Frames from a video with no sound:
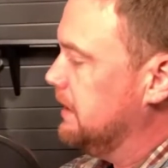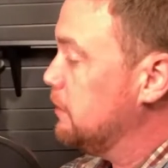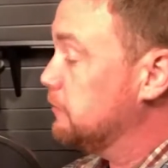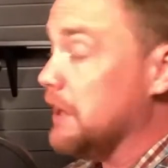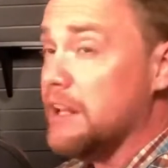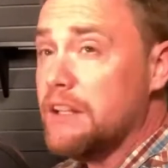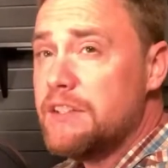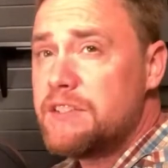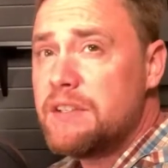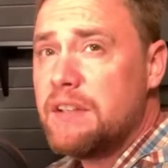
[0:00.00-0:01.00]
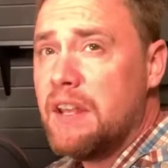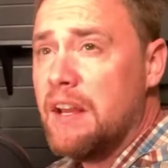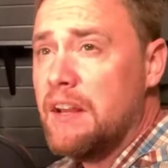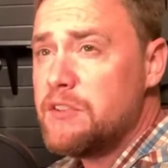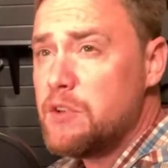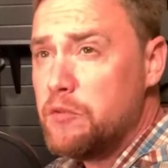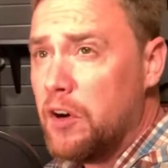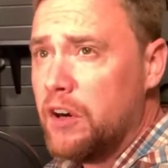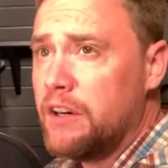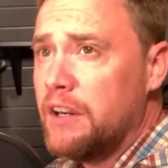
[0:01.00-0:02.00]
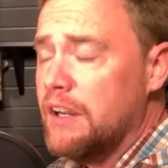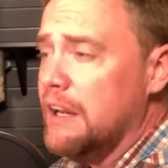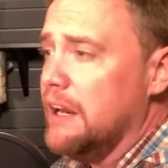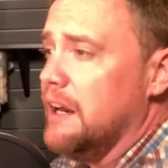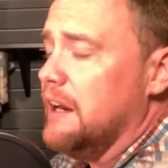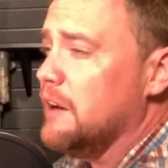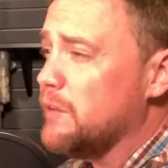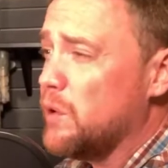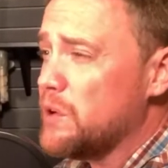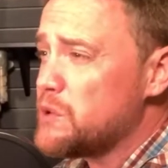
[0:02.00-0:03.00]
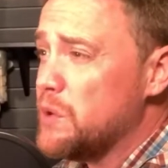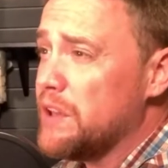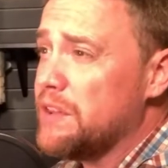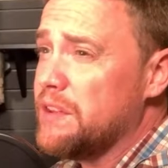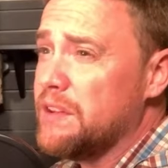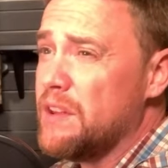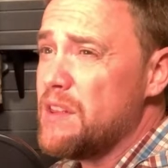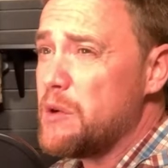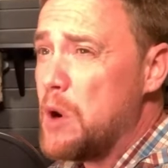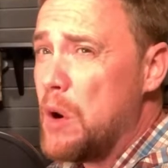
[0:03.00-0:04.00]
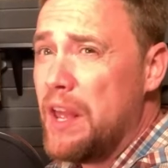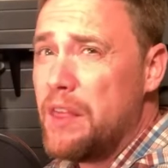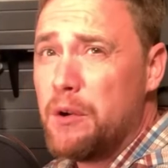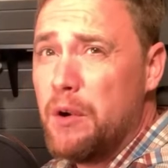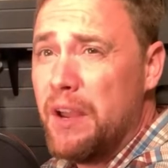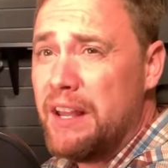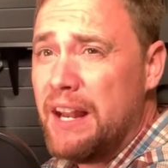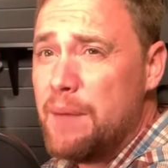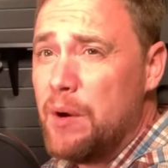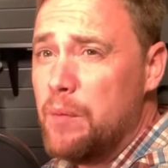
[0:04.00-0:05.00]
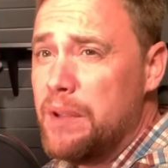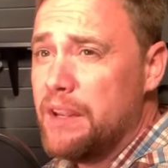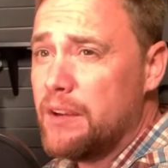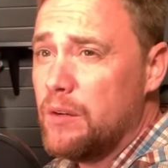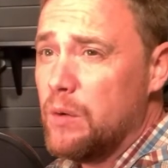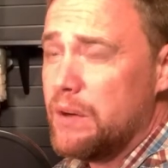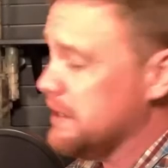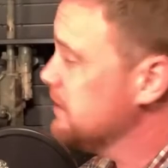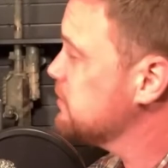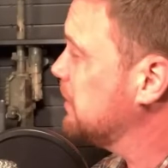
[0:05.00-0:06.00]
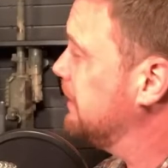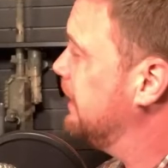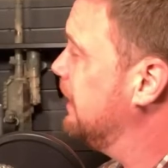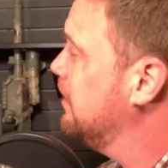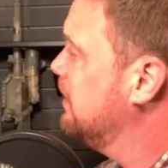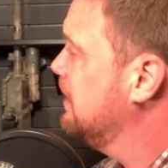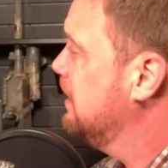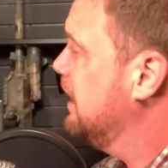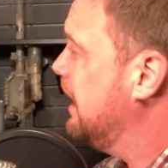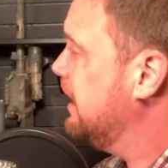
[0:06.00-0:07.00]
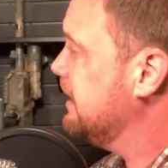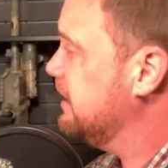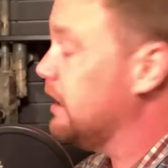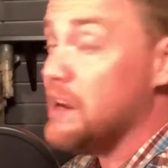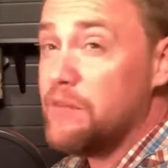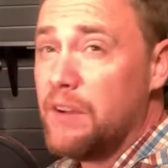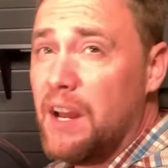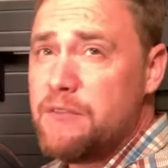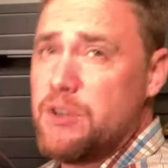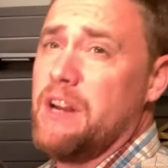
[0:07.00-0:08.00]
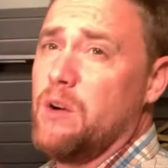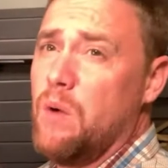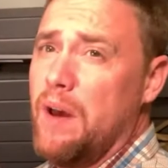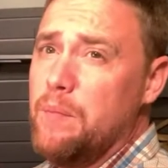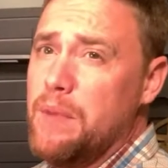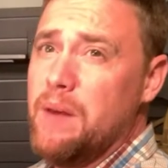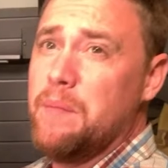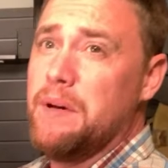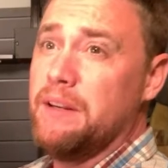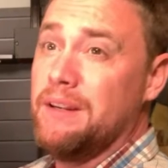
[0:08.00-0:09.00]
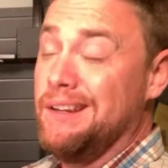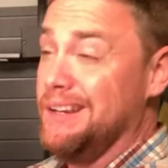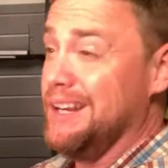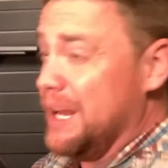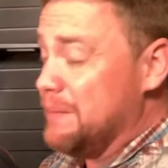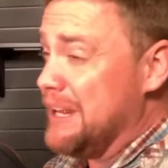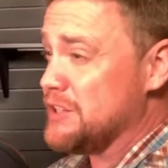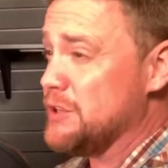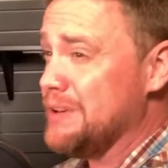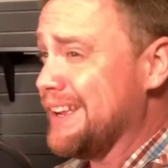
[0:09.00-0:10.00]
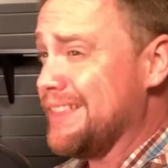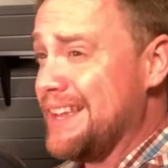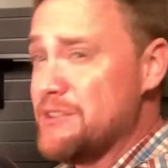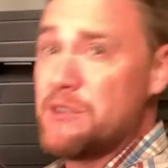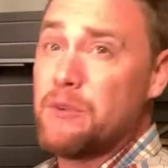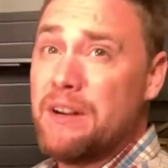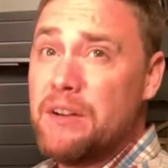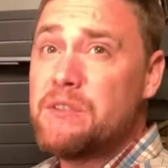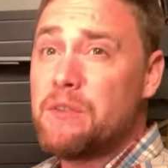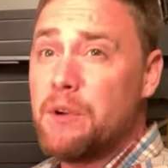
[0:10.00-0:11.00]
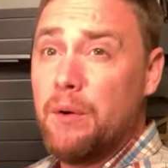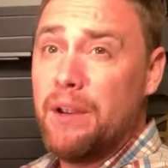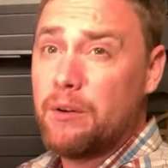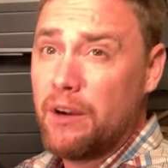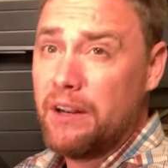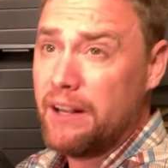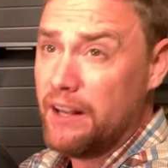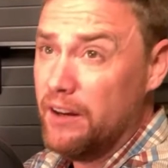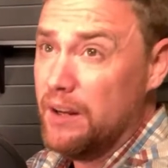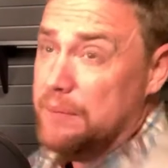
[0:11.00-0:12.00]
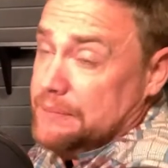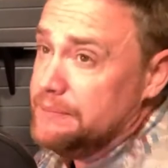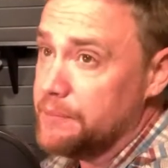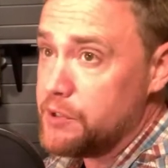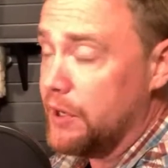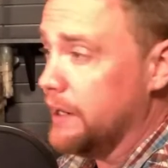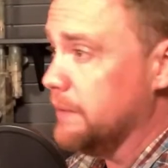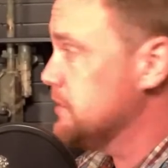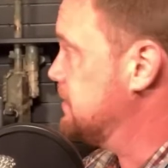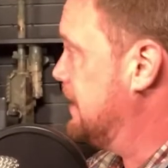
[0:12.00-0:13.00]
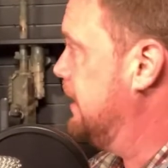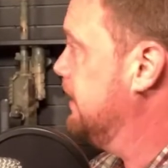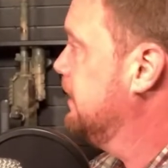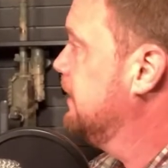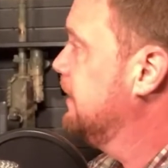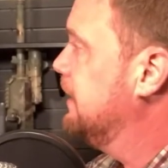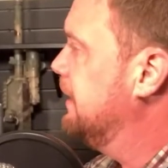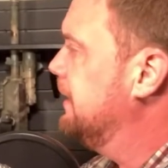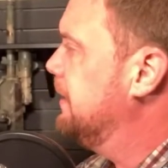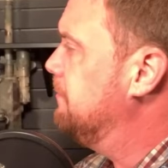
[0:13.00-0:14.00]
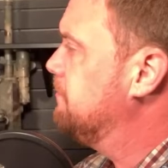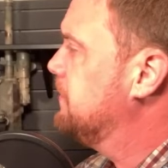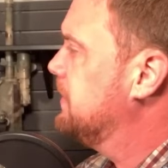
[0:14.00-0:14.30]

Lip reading: flawless so far. Of course, with through eight ammo being what it is right now, I've shot it quite a bit, but I'm not shooting 1,000 rounds of 308 right now. I'm sorry, I'm just not. Um,